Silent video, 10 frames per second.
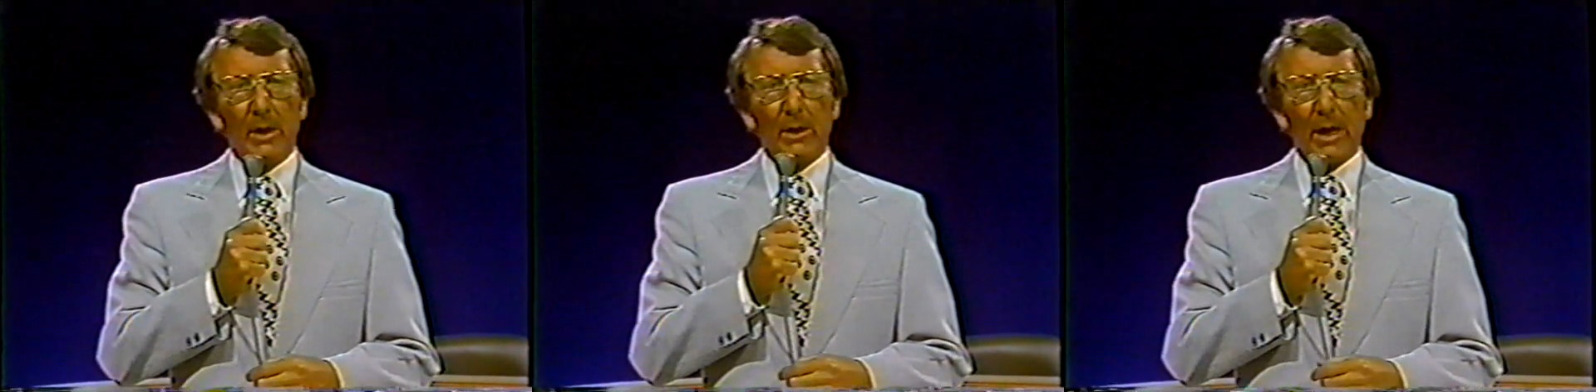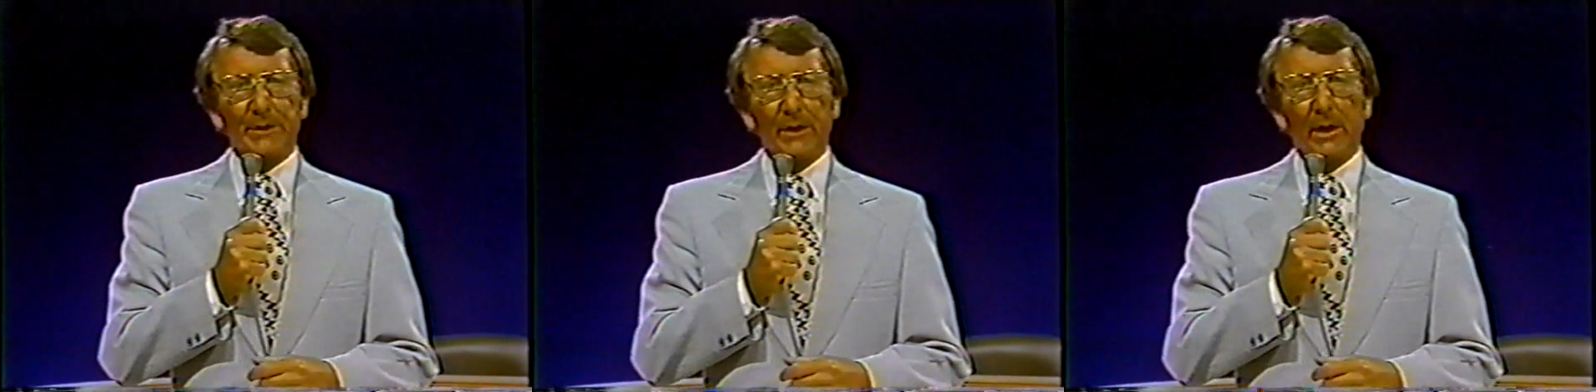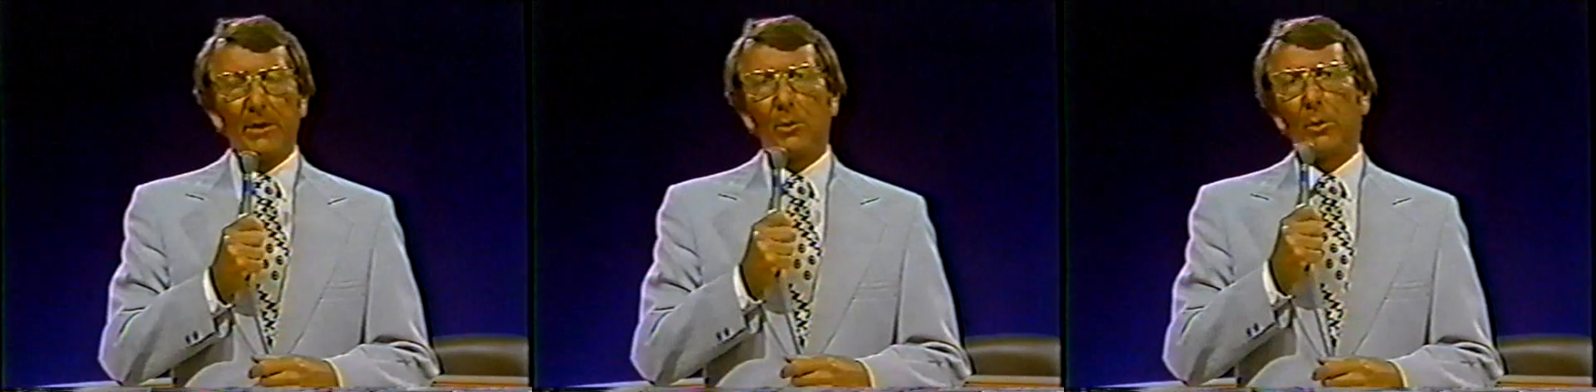got
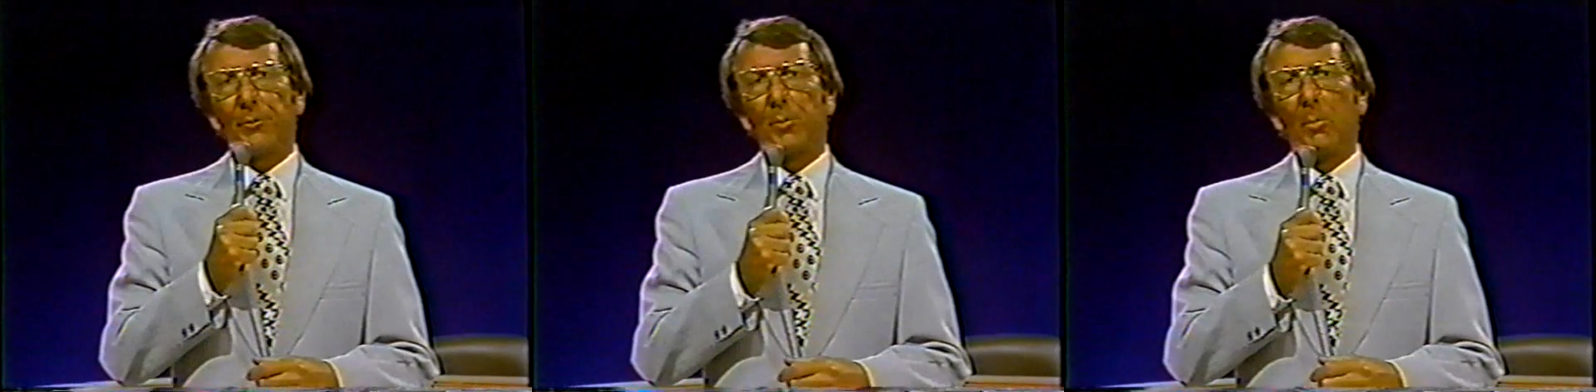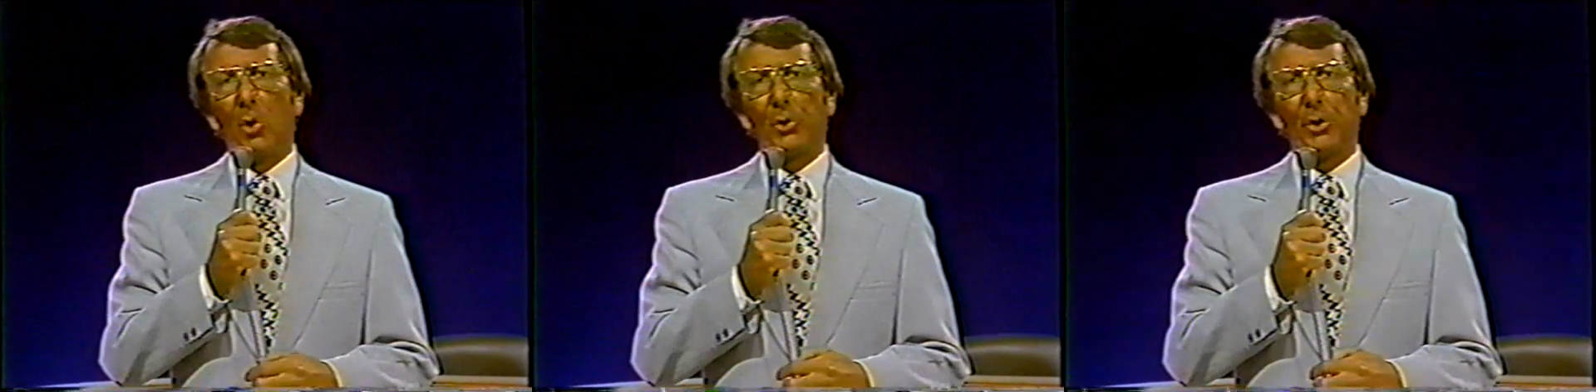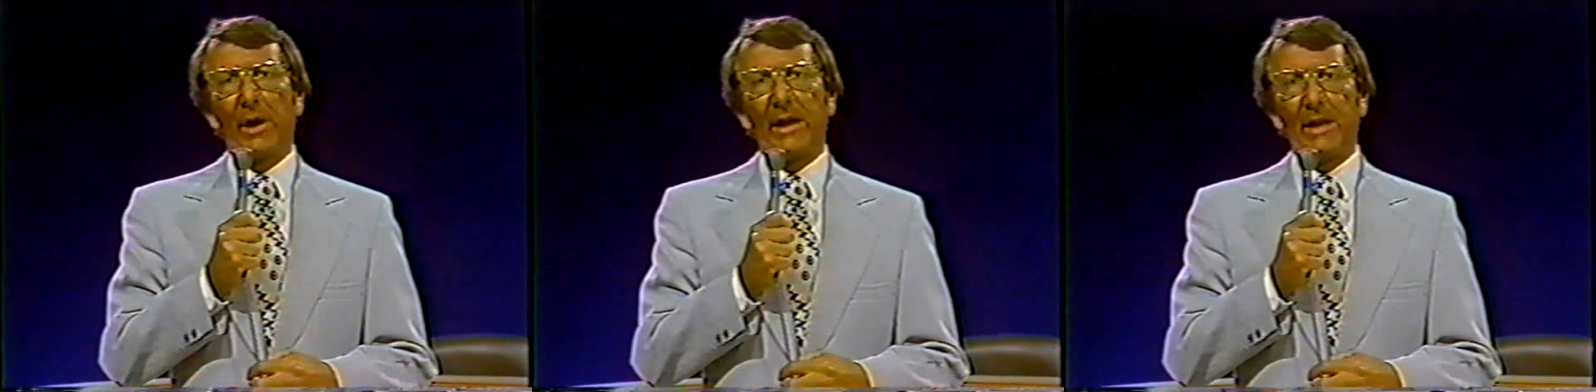together with
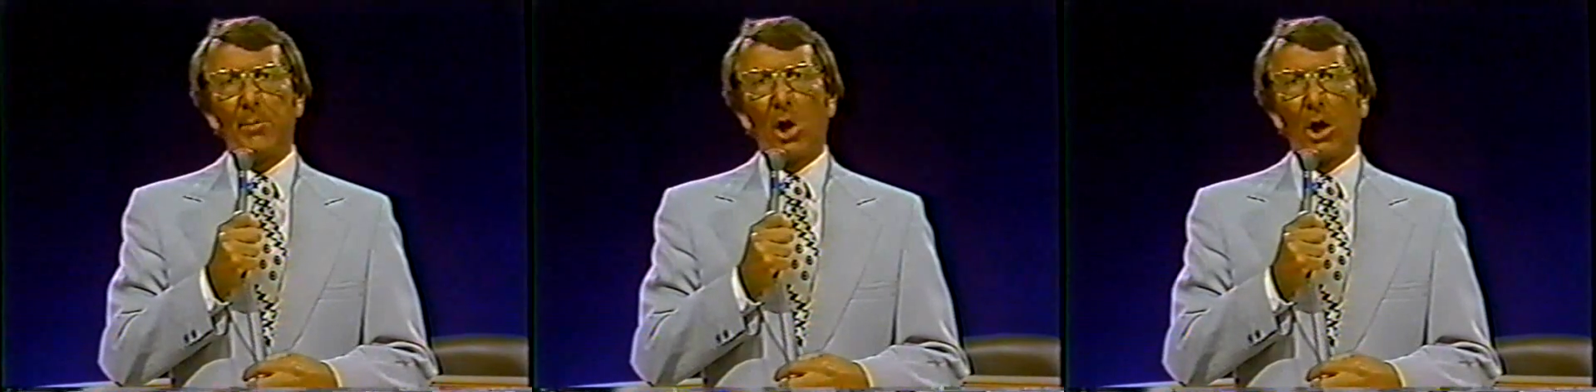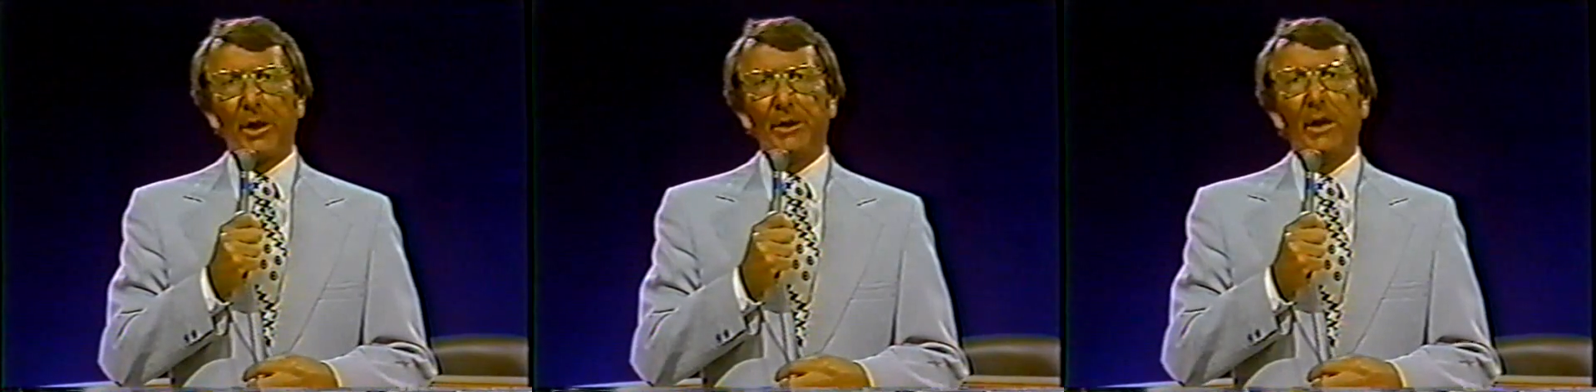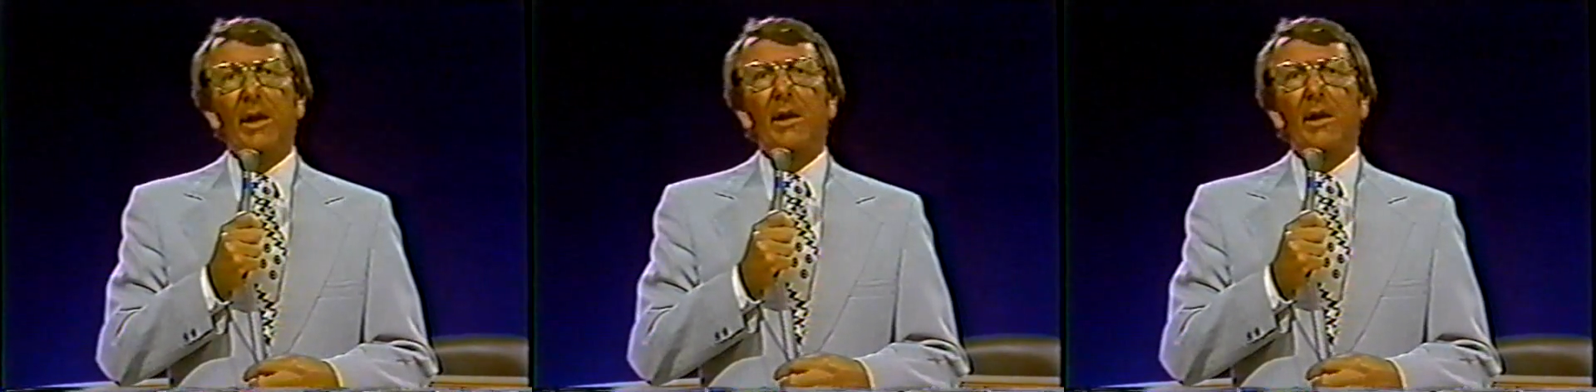promoter Eddie Marlin.